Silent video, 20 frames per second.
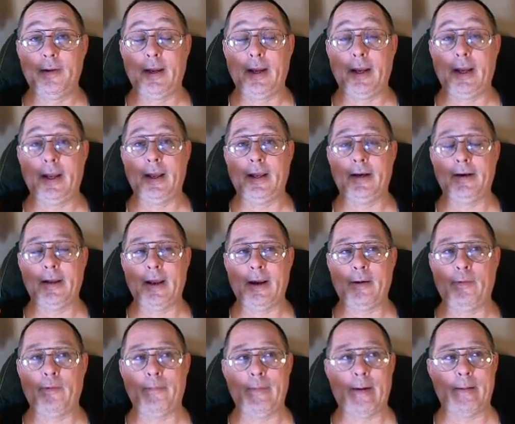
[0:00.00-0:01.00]
And I
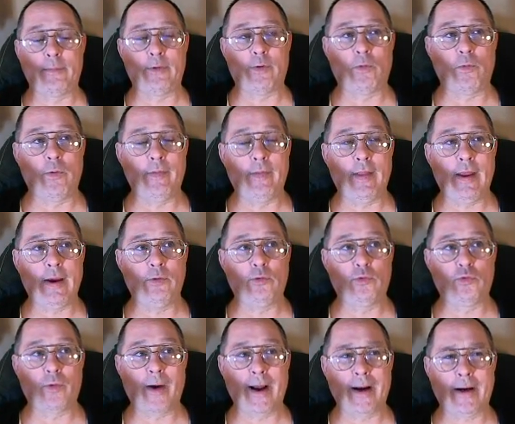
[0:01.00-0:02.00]
remember when they
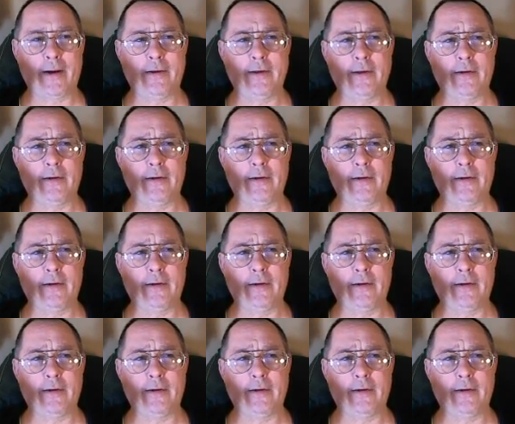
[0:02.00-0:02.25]
wrecked